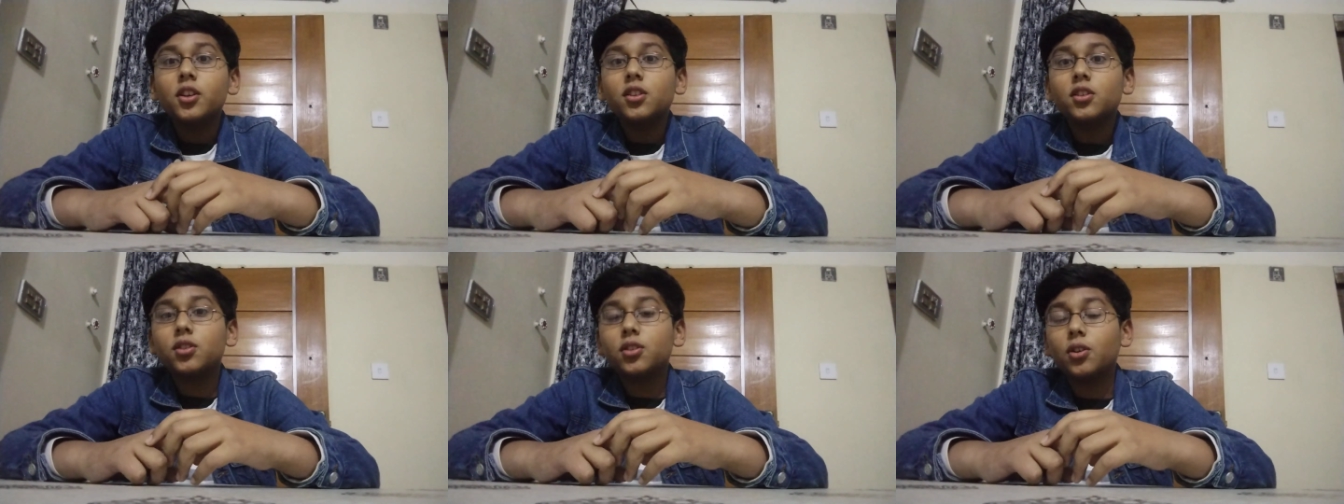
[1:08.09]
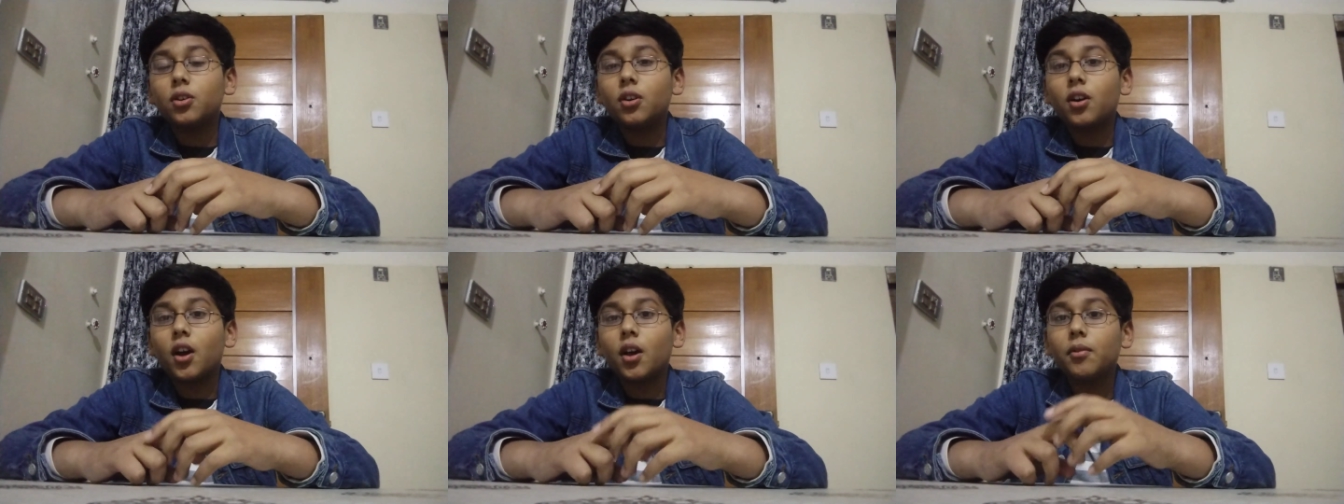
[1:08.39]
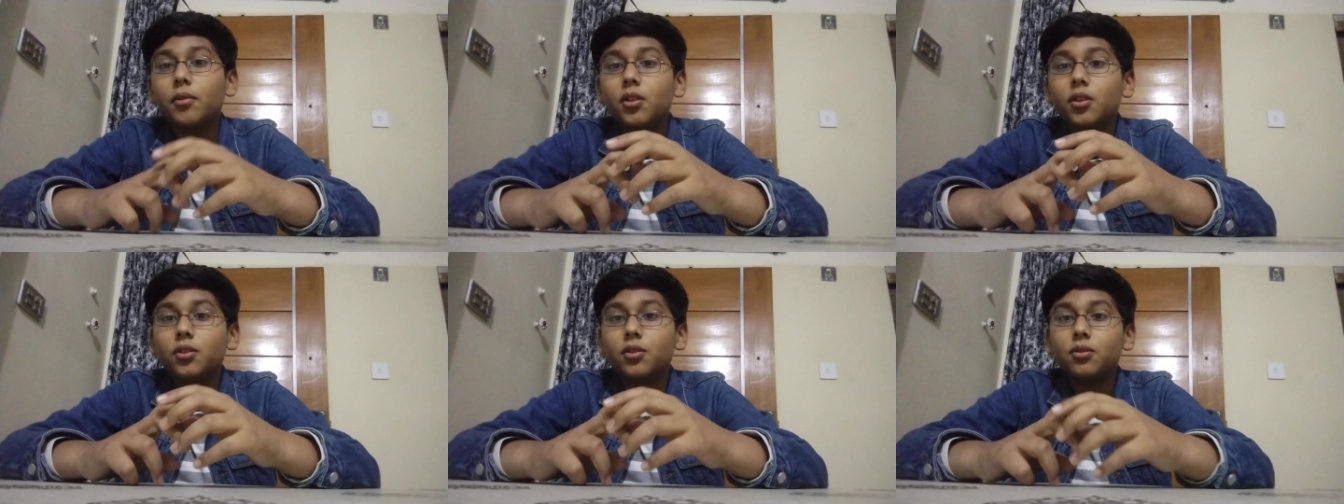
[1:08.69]
So I
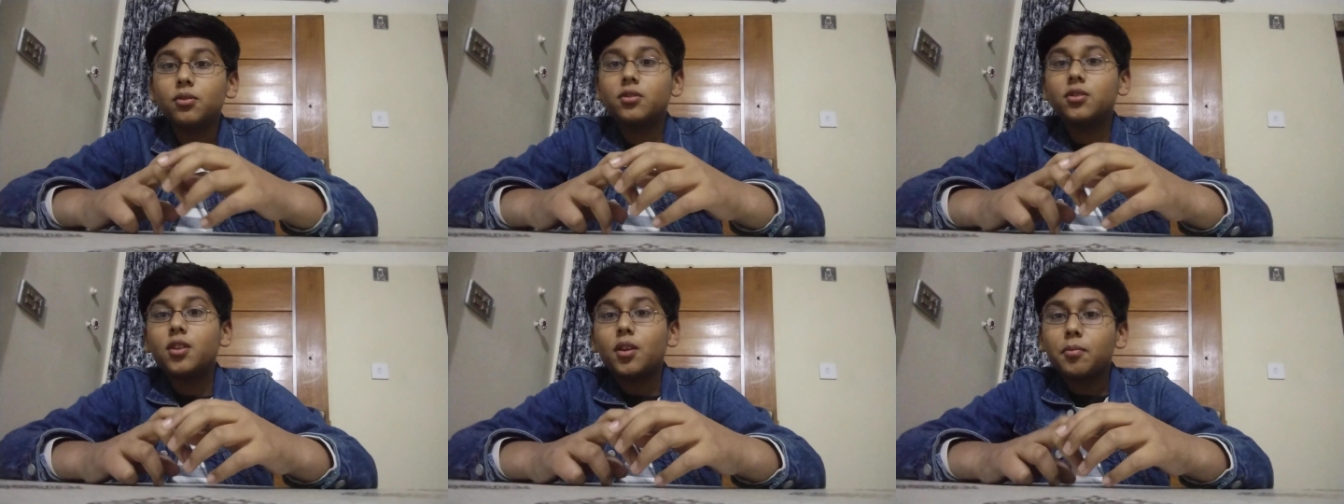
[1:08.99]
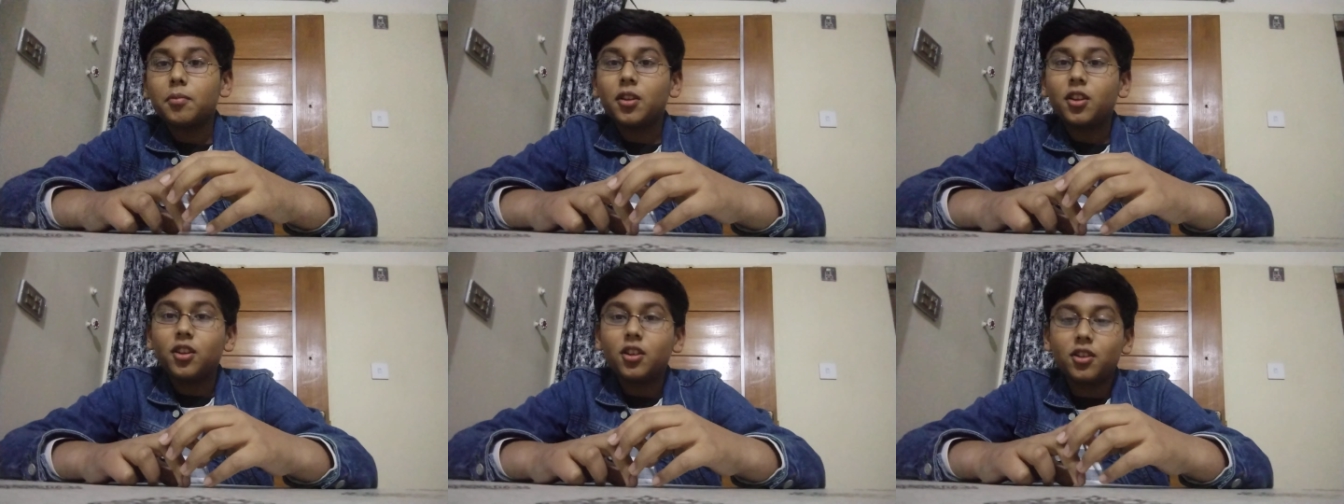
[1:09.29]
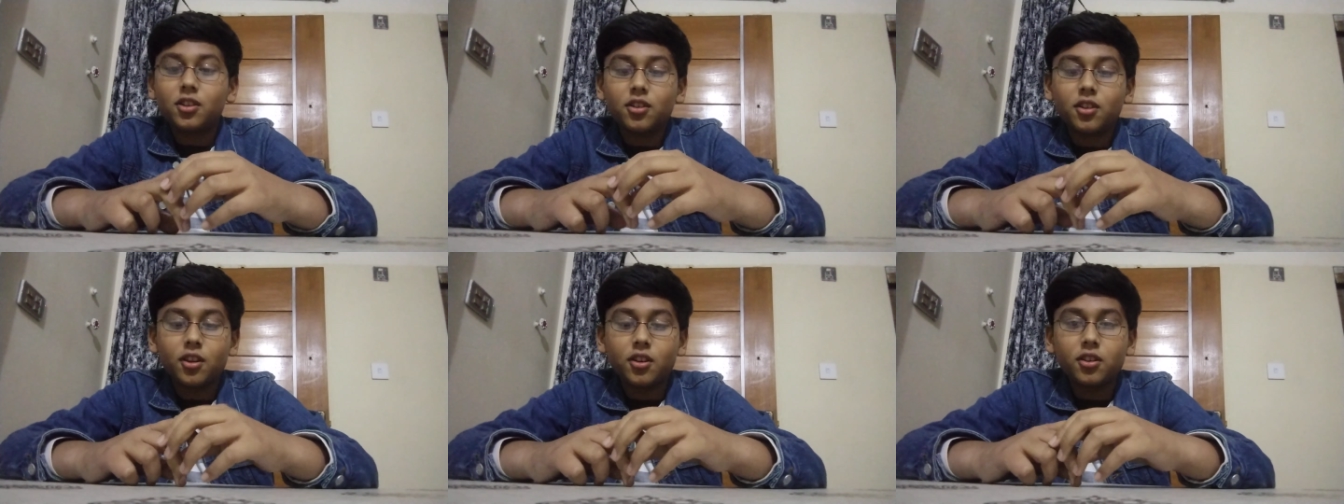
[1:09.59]
will use them in
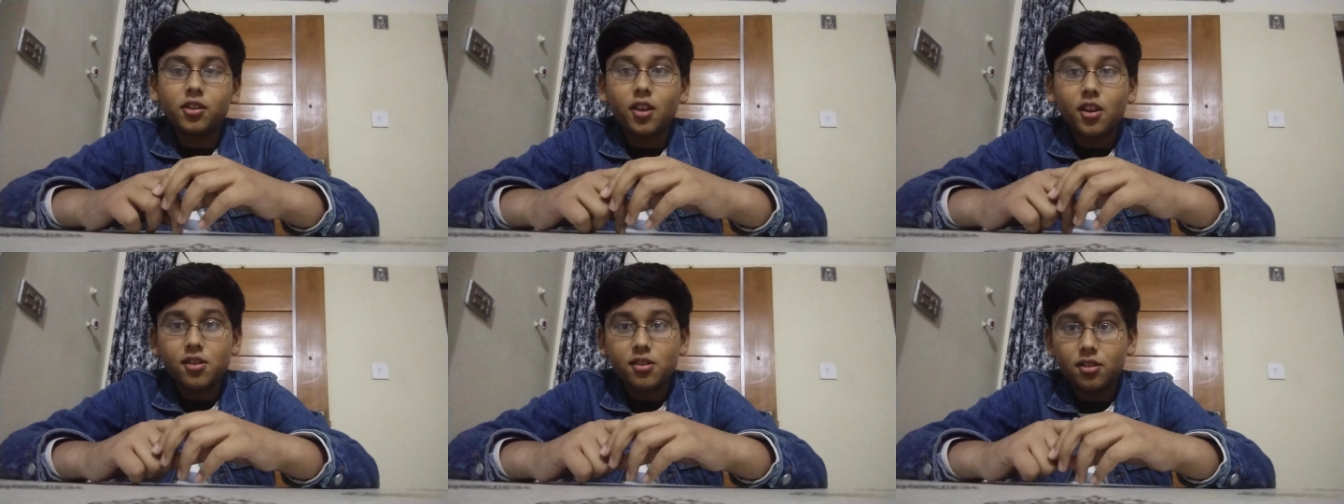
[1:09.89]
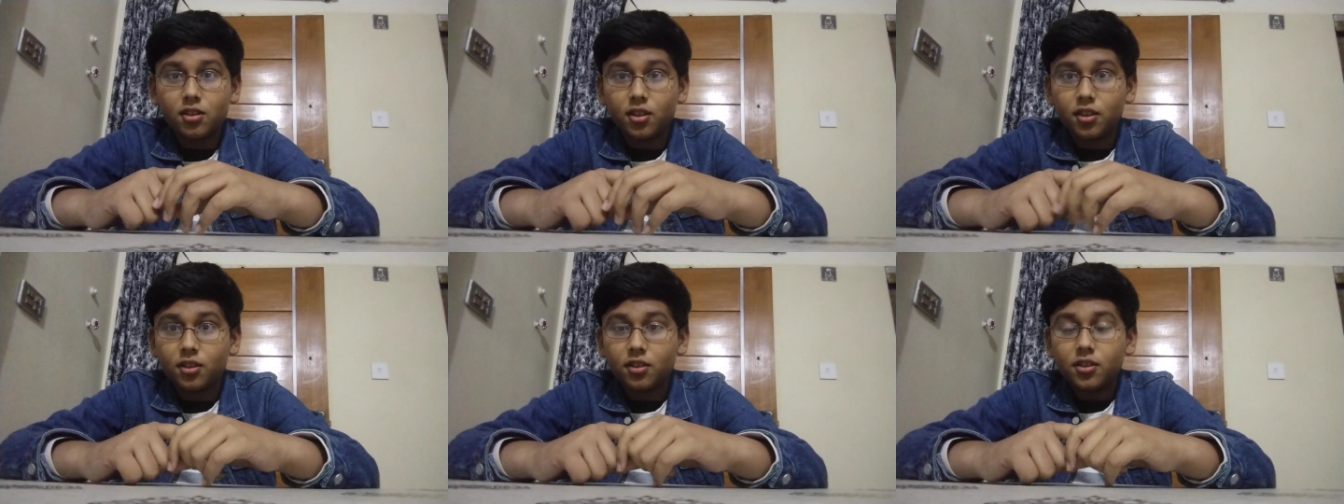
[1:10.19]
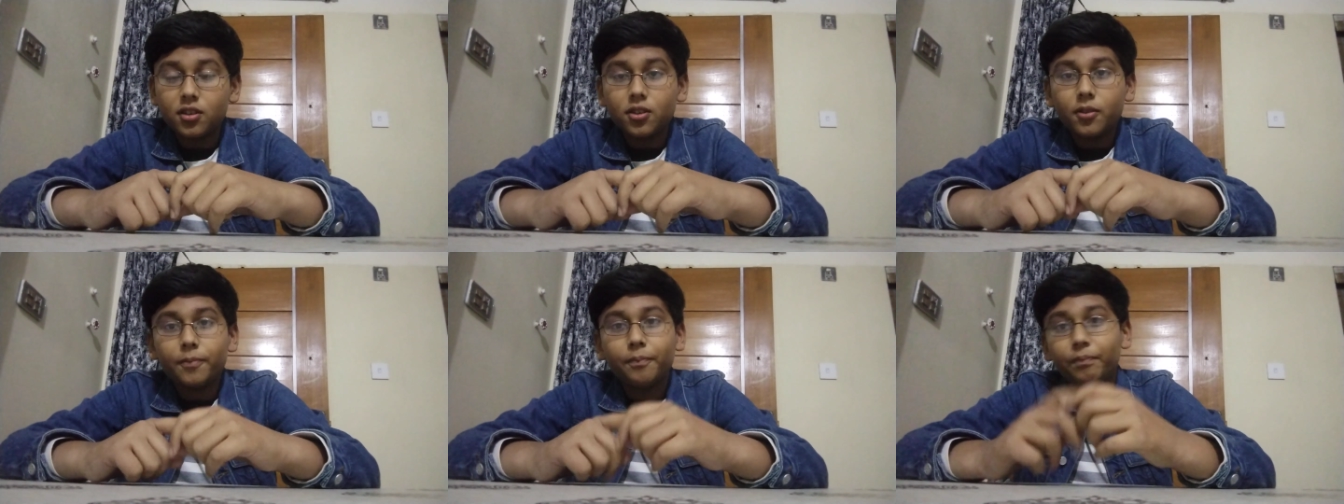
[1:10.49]
these
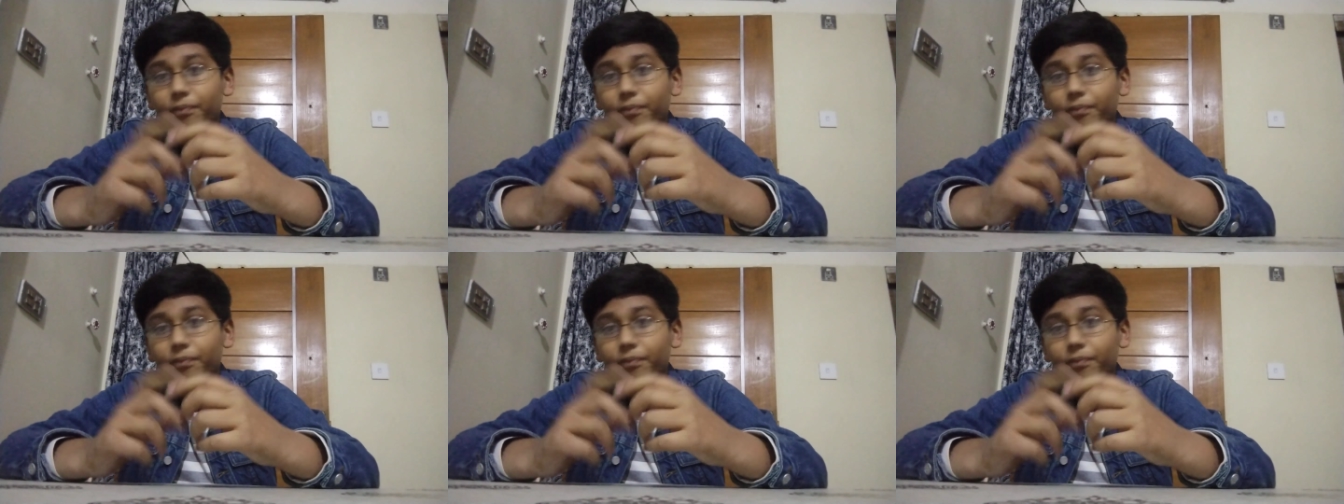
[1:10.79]
sentences.